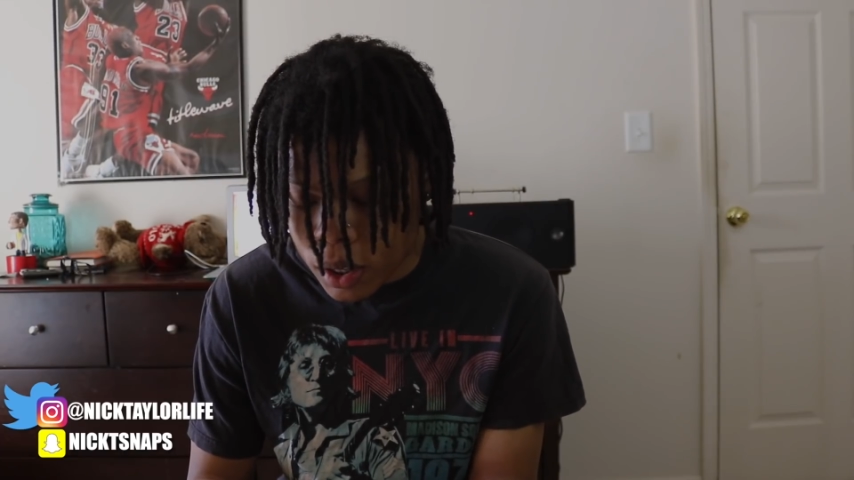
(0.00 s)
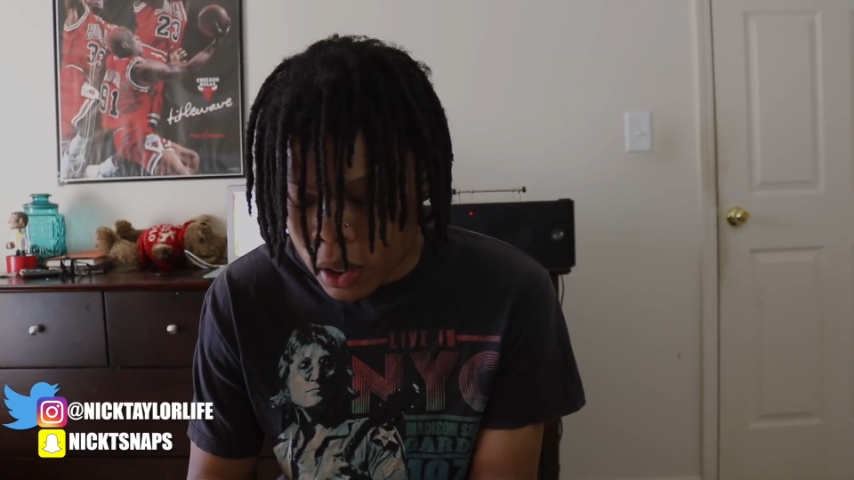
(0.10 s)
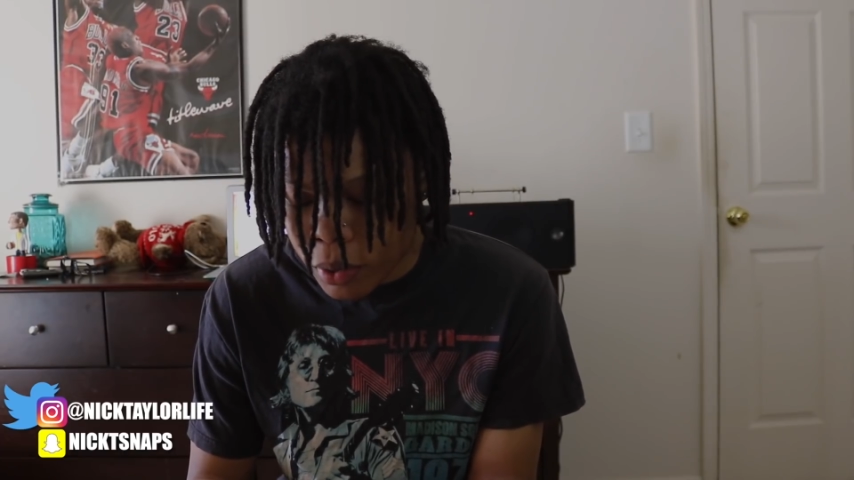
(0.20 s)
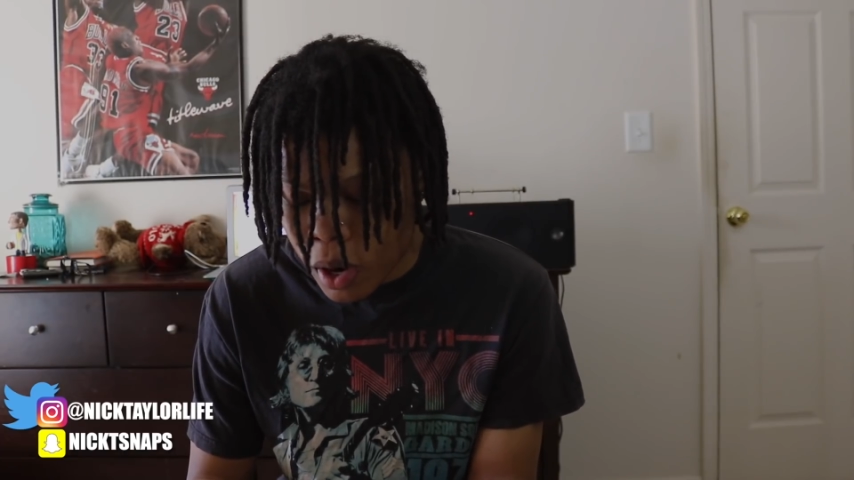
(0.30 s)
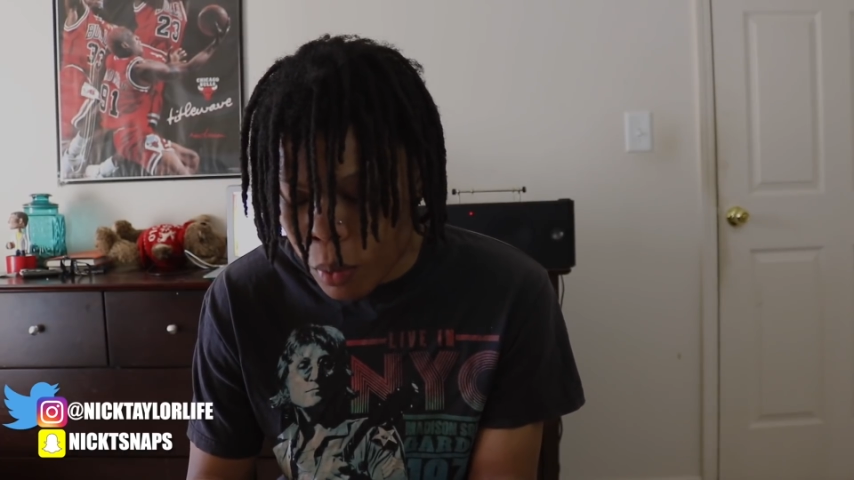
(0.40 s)

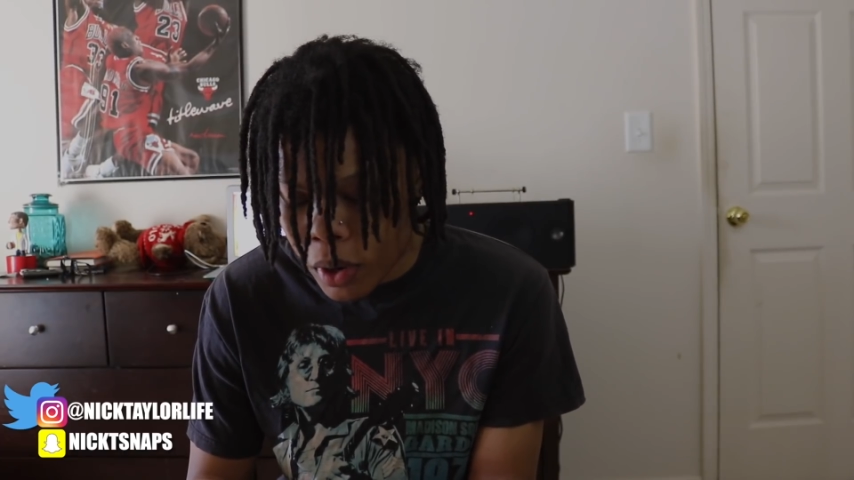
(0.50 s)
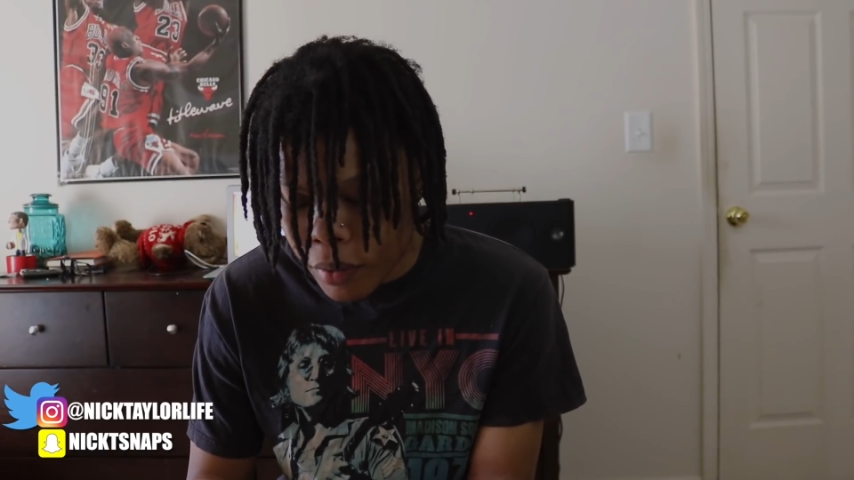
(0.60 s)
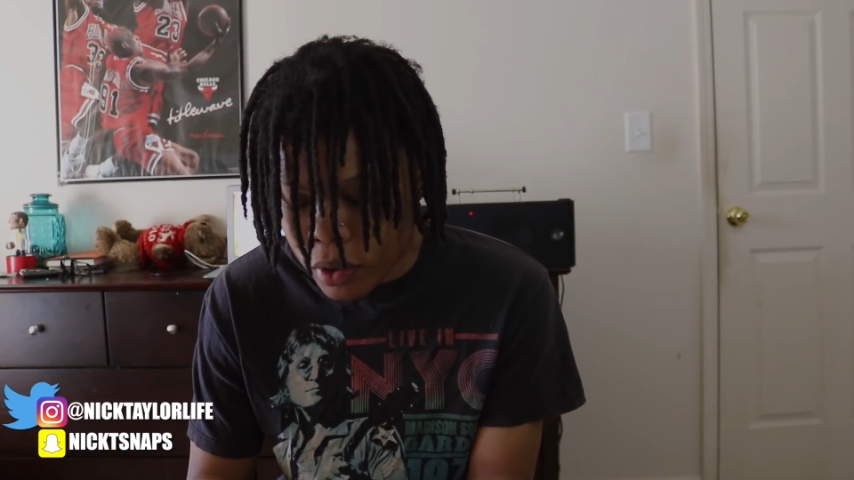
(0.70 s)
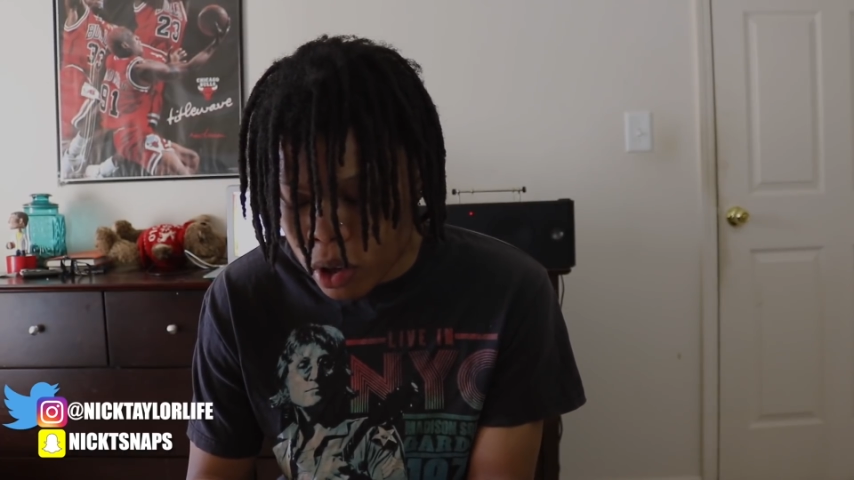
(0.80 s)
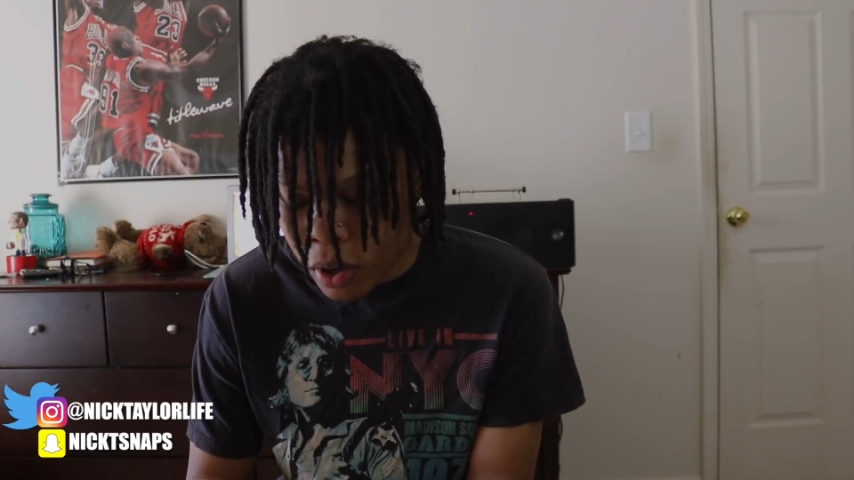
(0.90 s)
clearing out
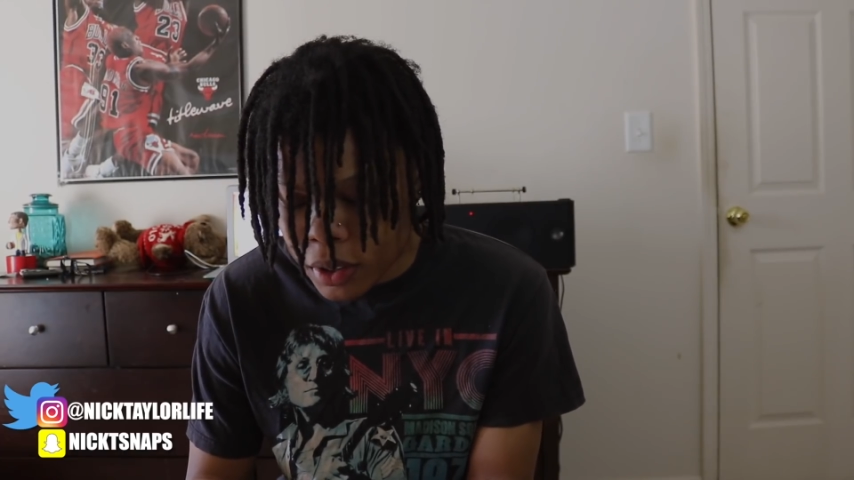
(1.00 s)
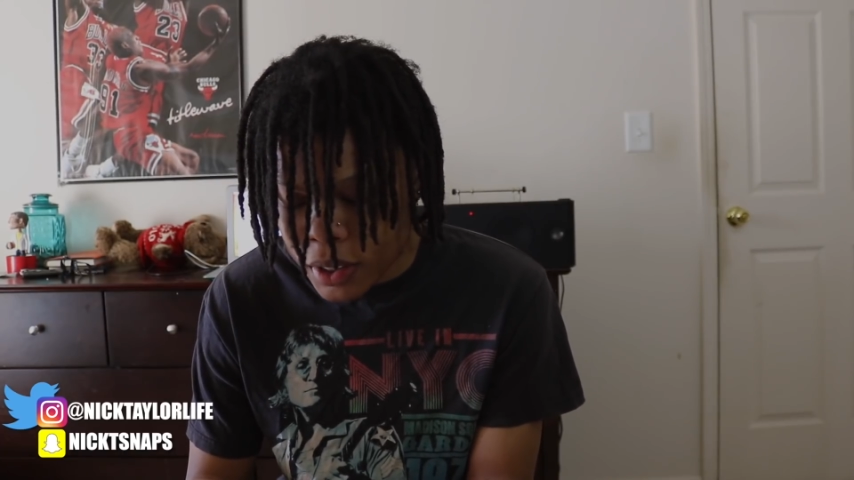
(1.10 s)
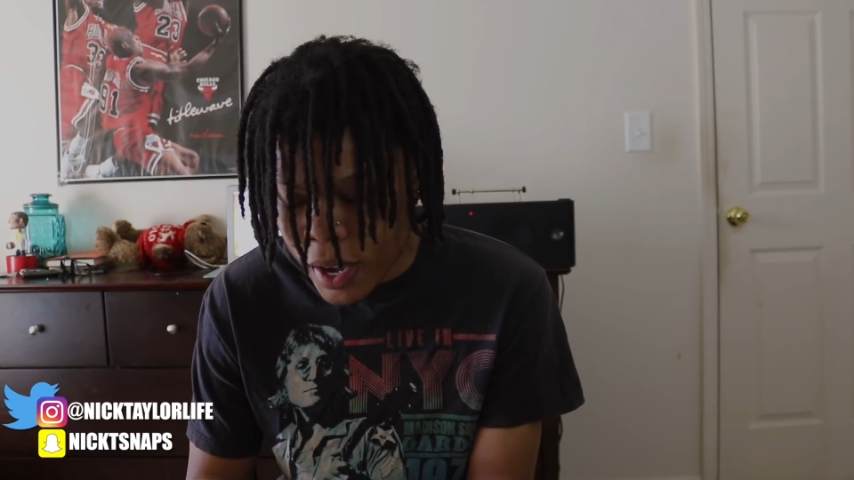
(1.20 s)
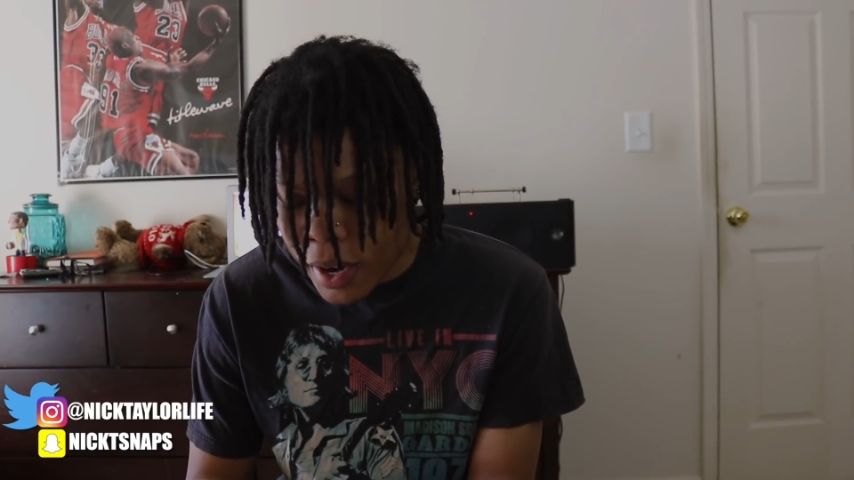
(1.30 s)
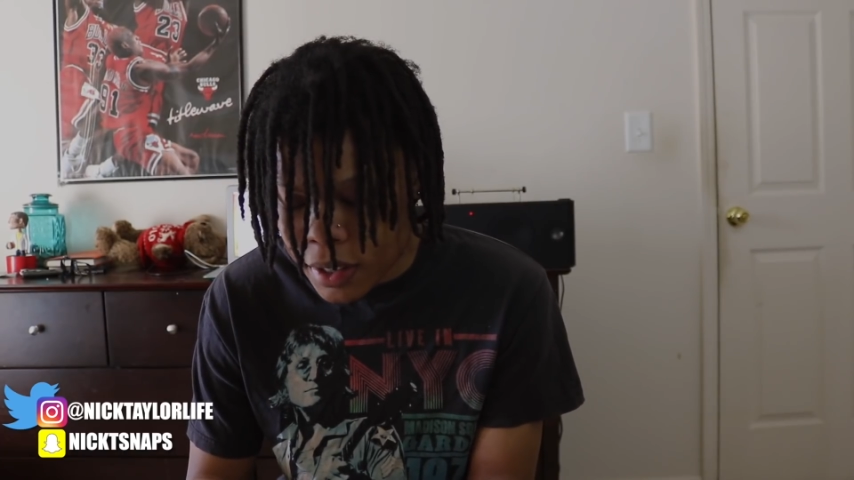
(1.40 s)
whatever darkness
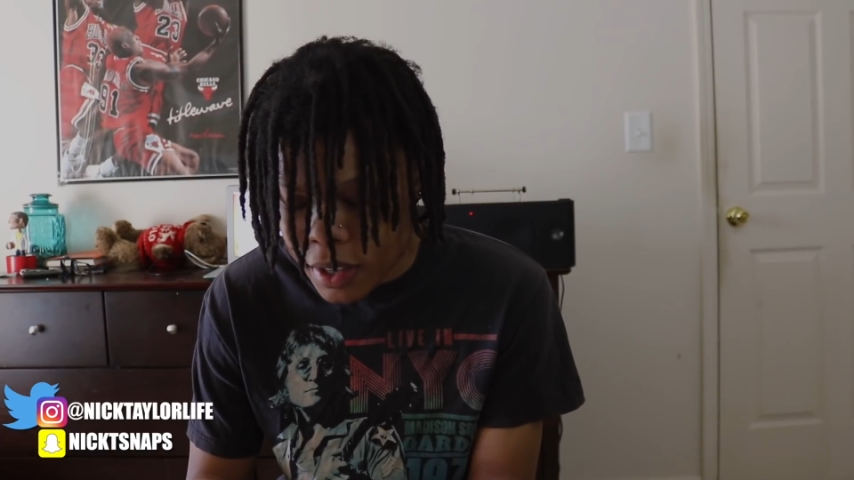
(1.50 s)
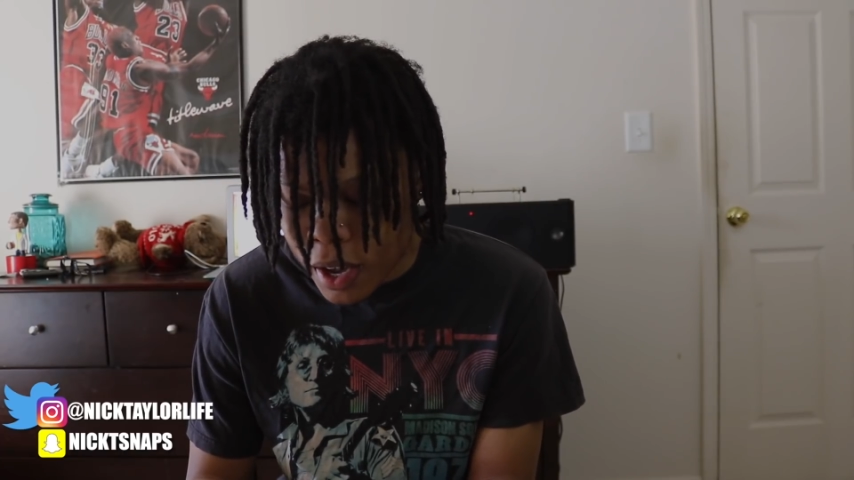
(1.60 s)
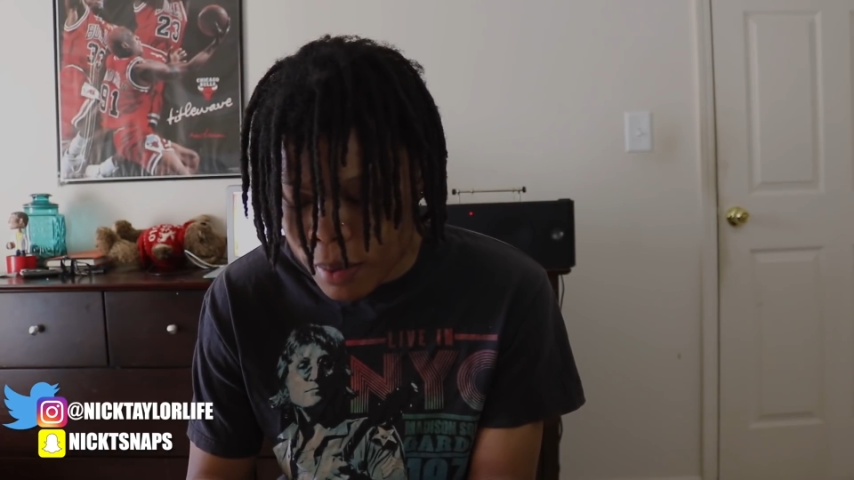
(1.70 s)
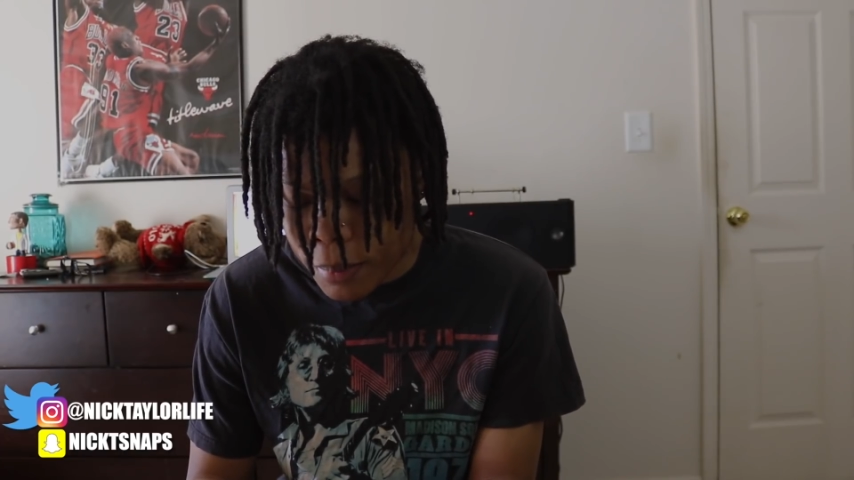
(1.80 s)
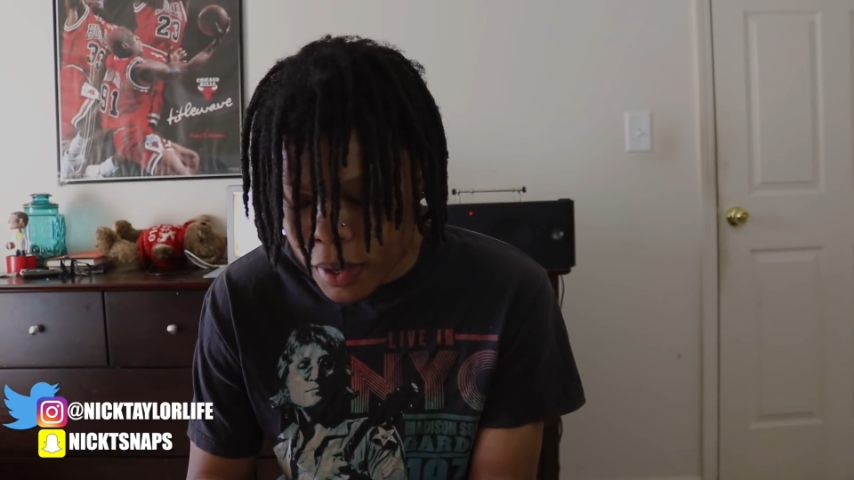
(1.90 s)
I had
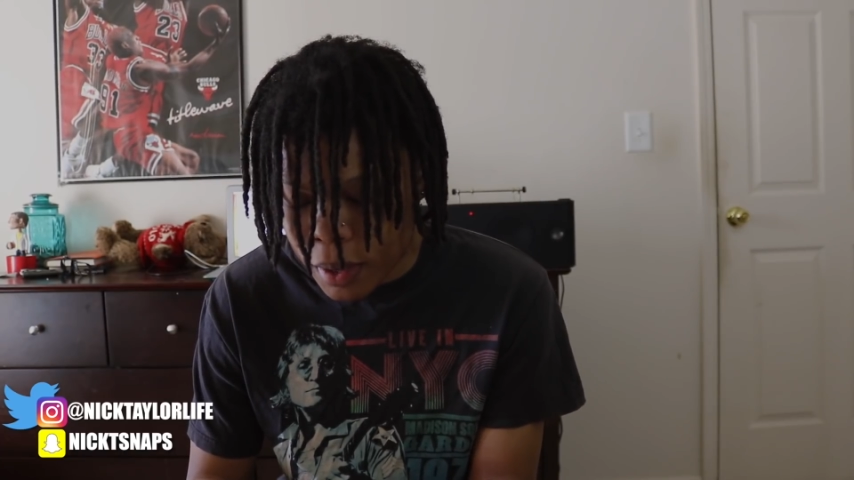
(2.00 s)
inside of me,